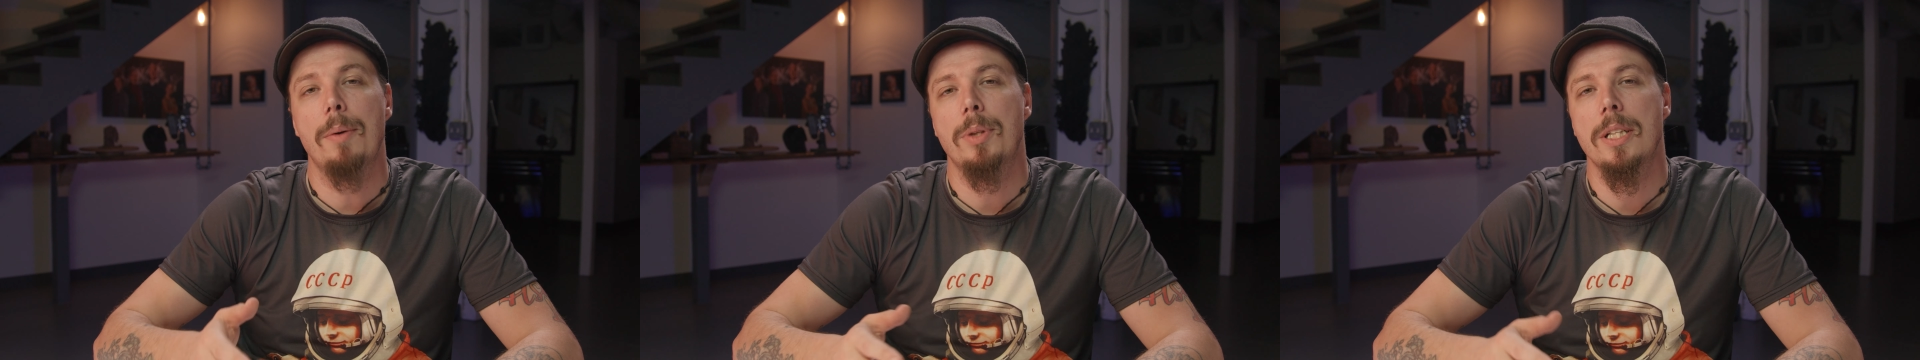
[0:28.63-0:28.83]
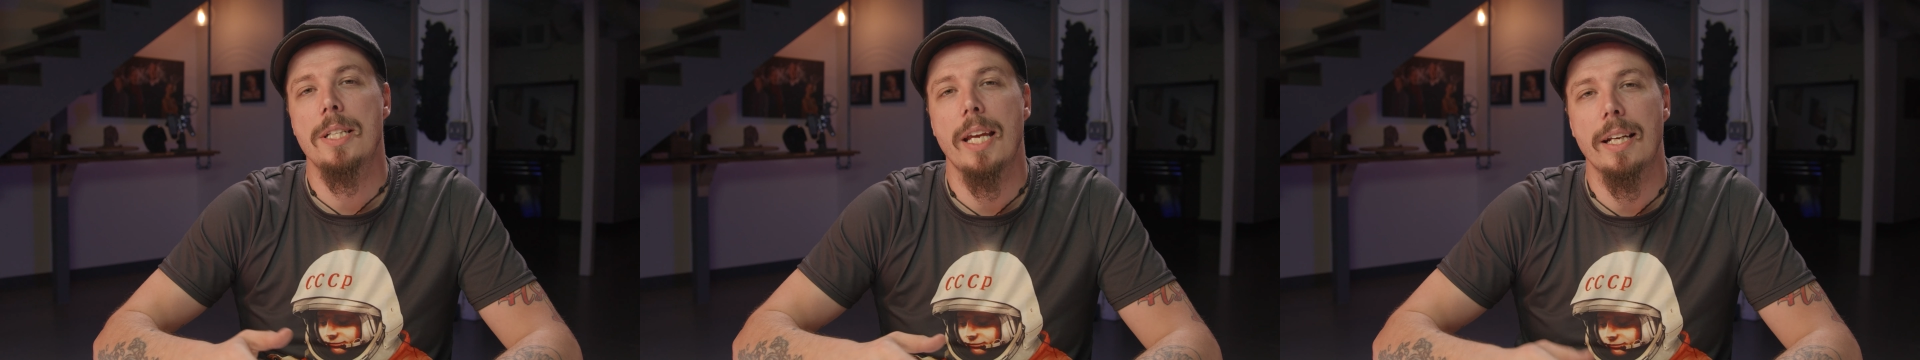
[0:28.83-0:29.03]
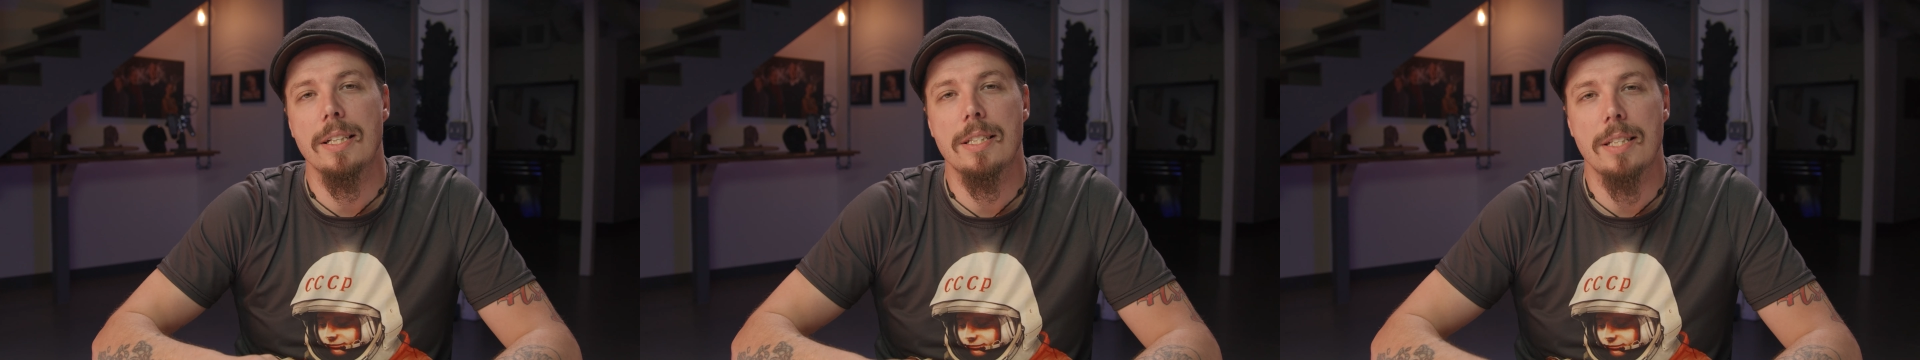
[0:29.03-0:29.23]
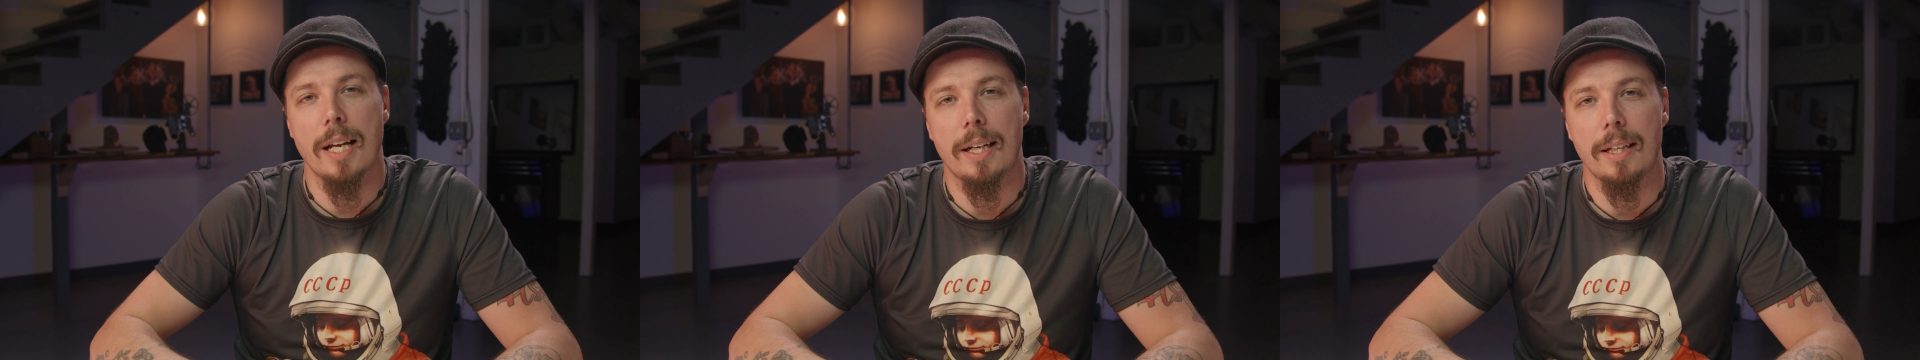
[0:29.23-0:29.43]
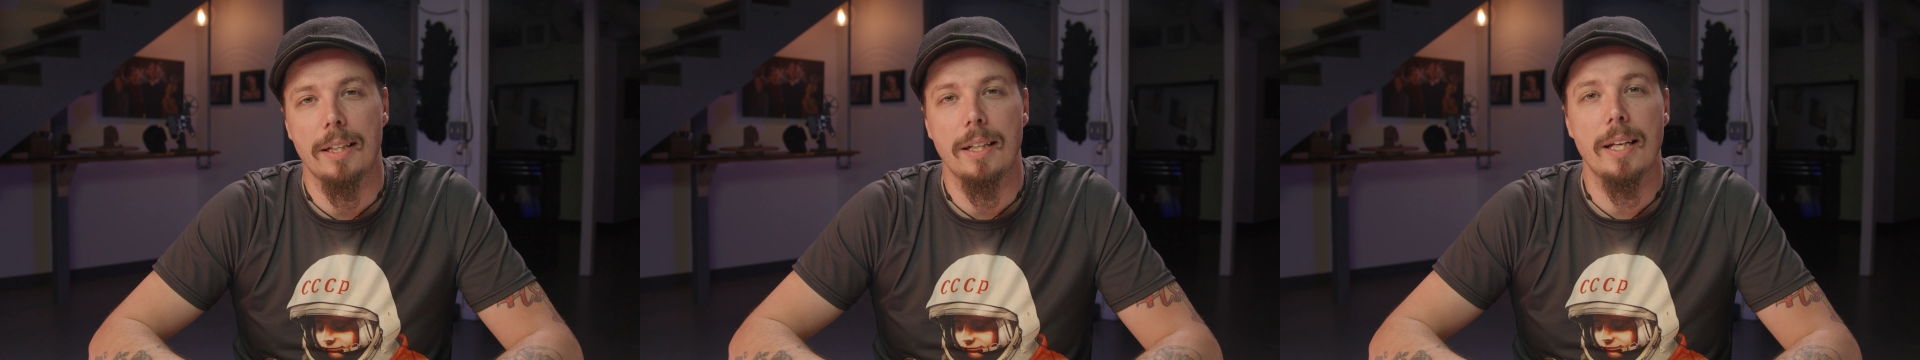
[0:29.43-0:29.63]
I want to take a
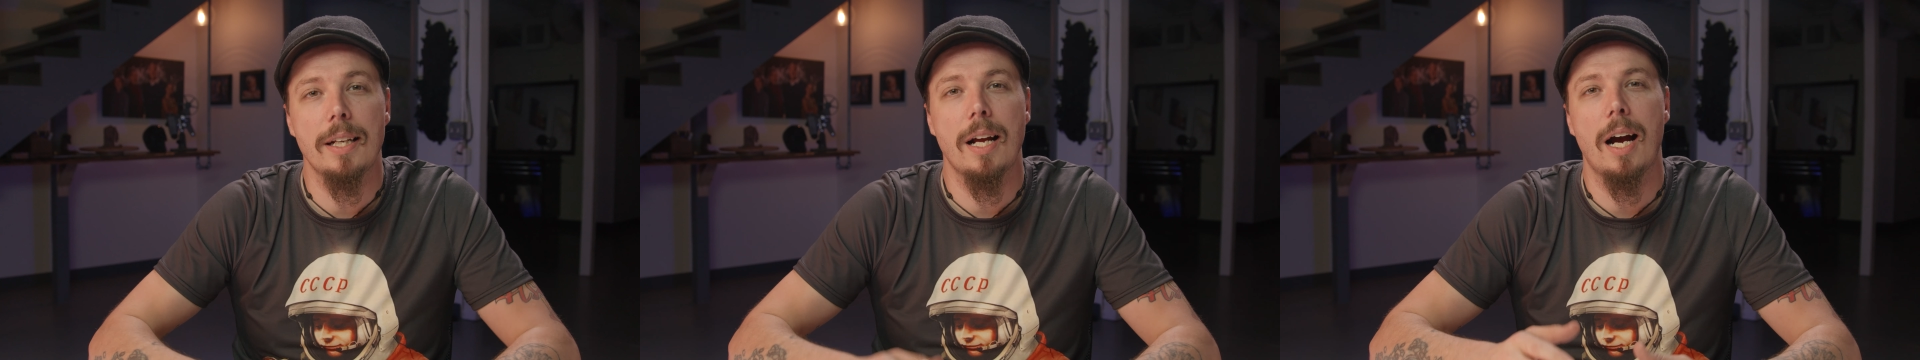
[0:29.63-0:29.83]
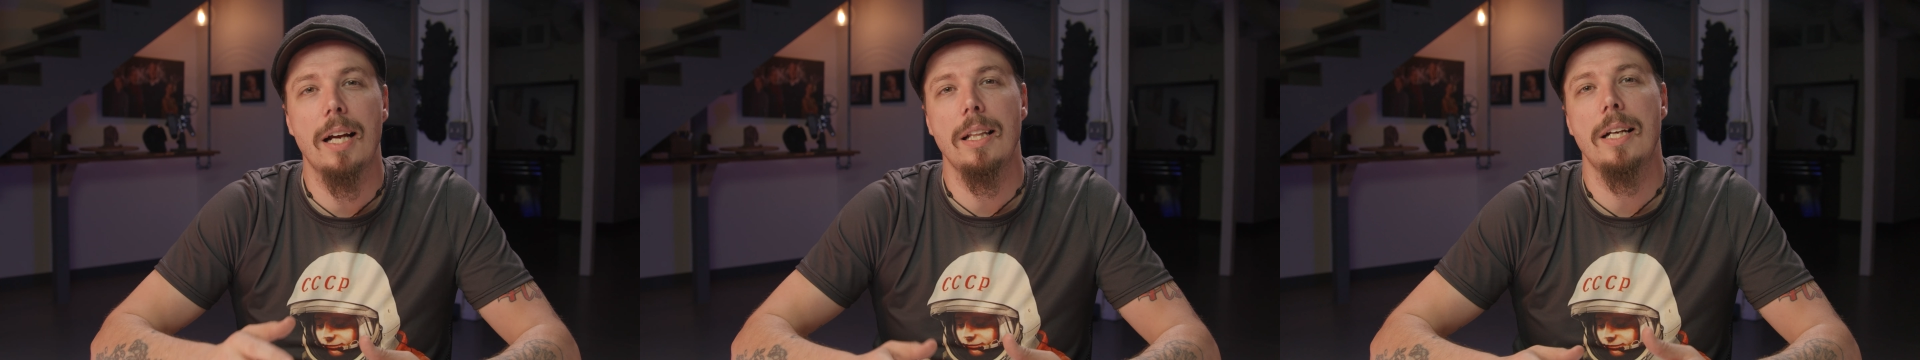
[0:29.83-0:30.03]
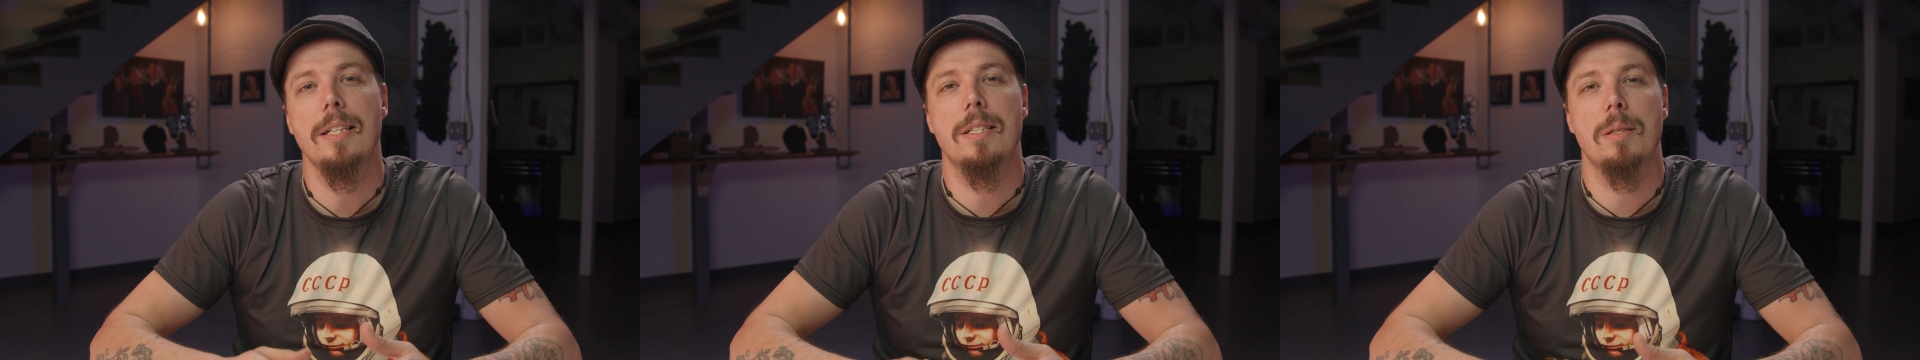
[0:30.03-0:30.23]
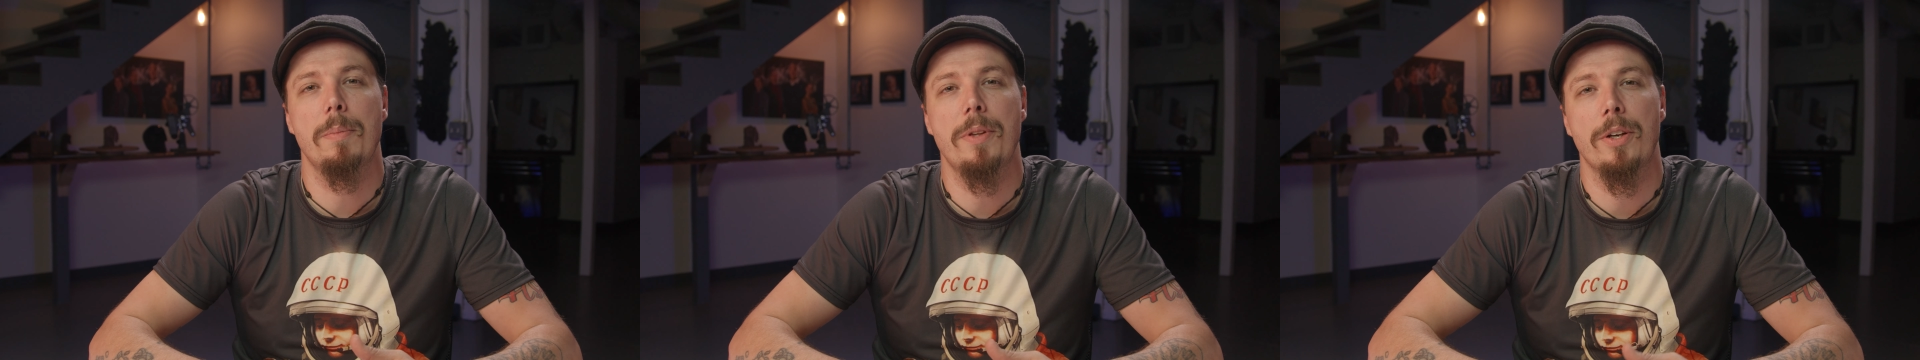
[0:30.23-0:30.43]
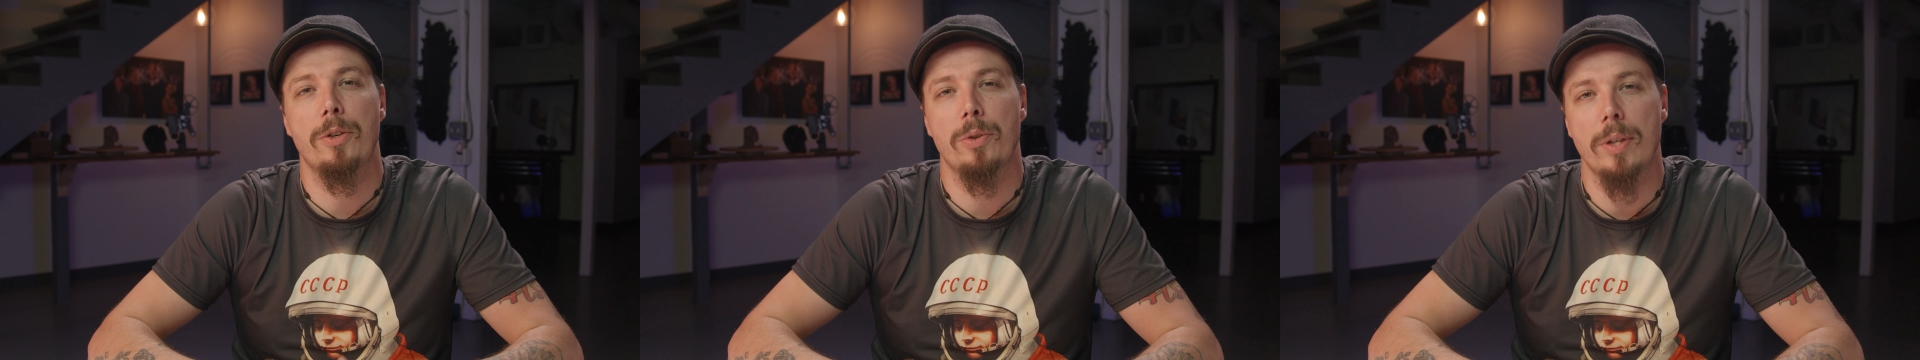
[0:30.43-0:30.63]
second and highlight some
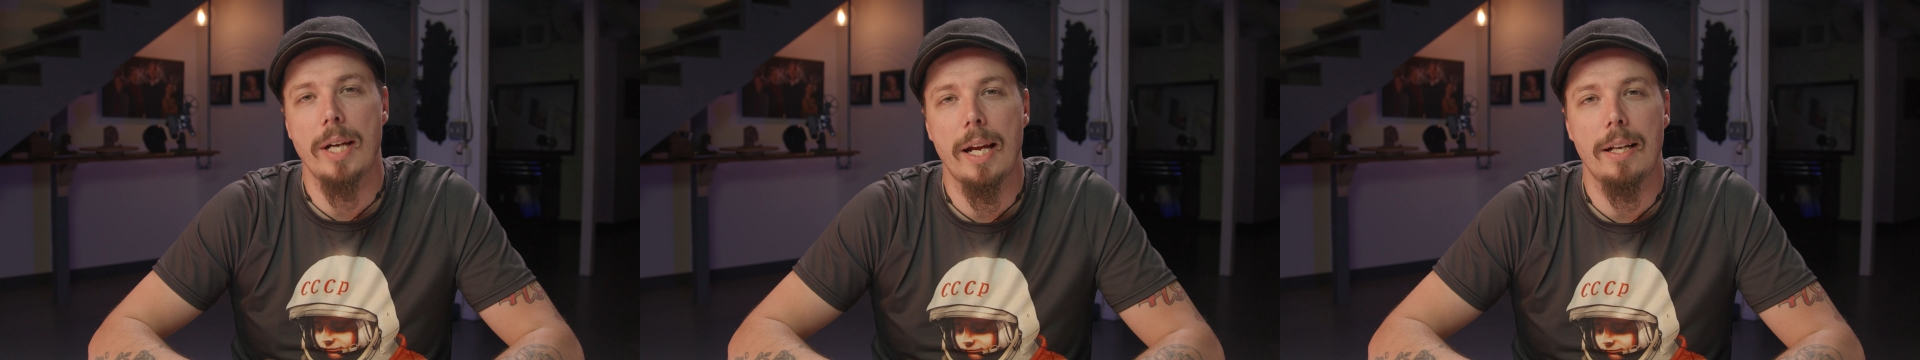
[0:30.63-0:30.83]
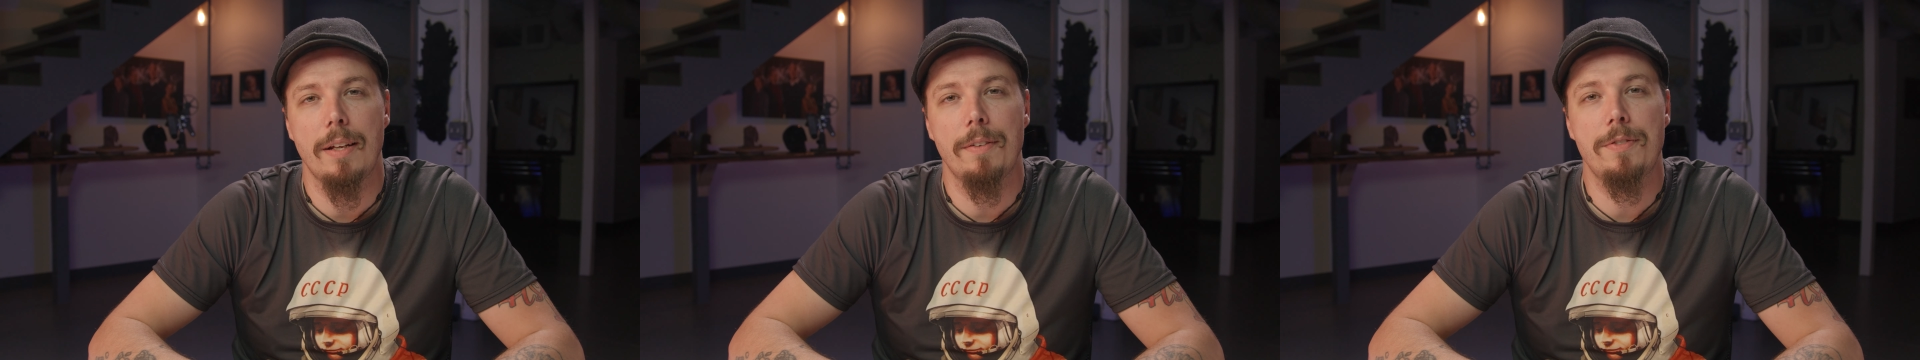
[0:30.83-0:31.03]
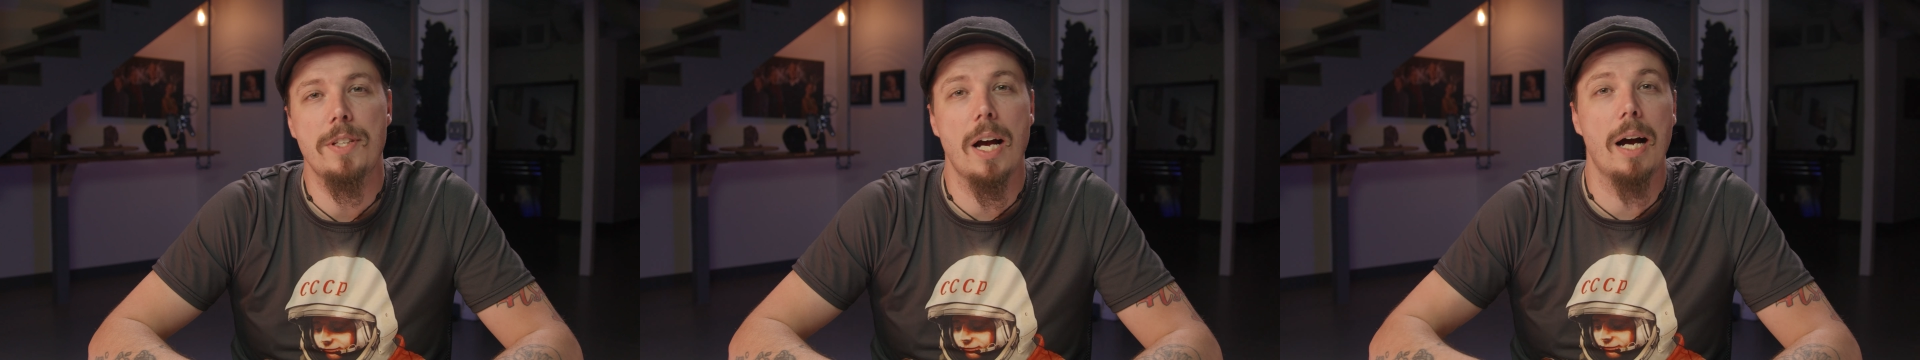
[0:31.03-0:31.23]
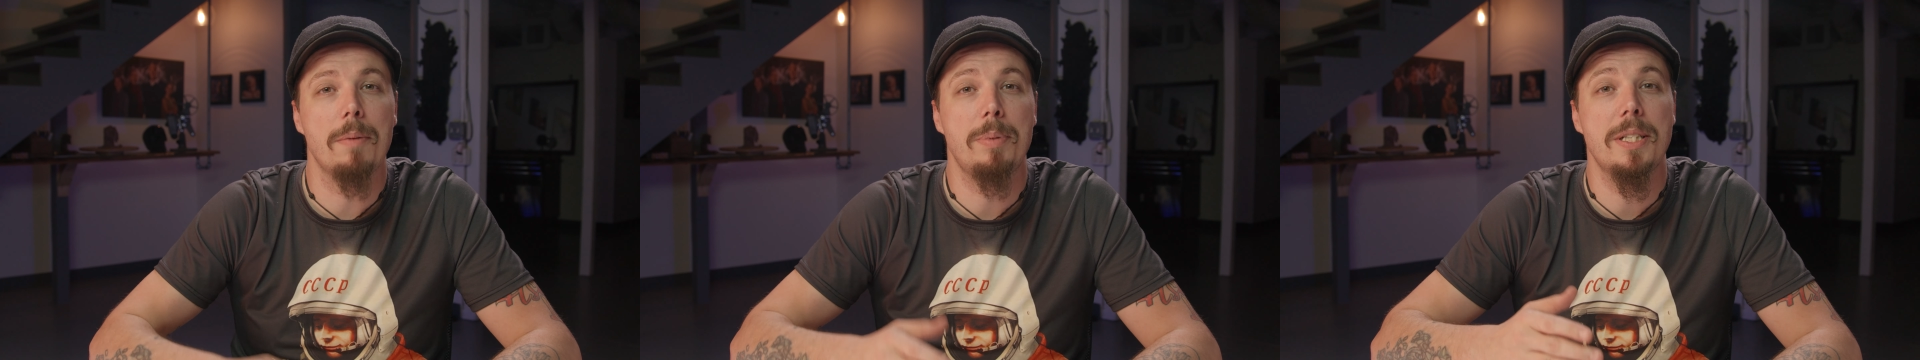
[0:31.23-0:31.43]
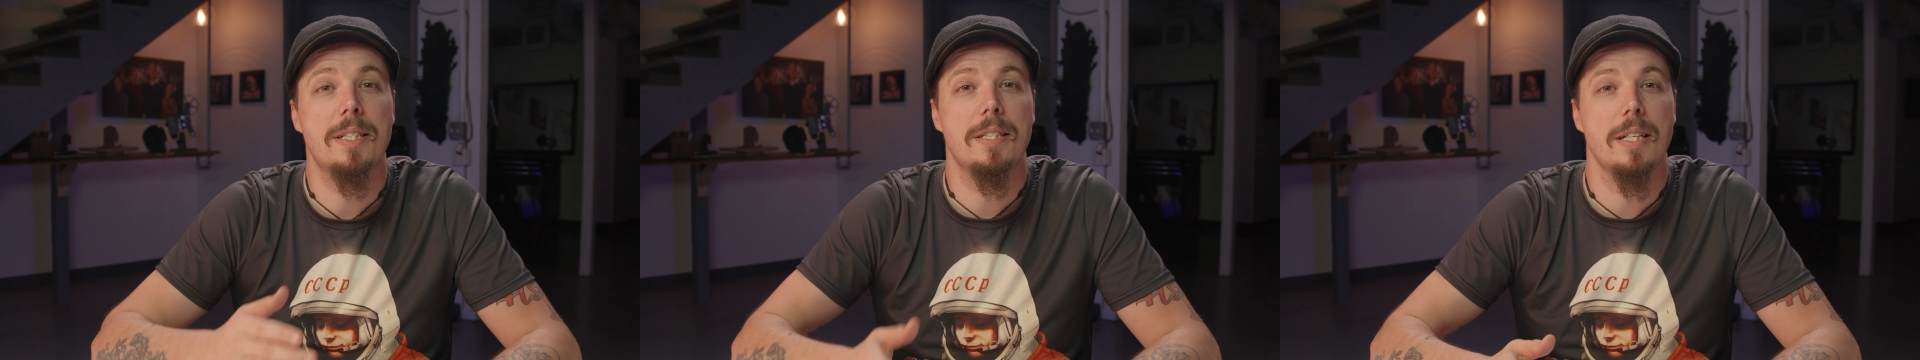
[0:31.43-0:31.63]
of the creatives I've been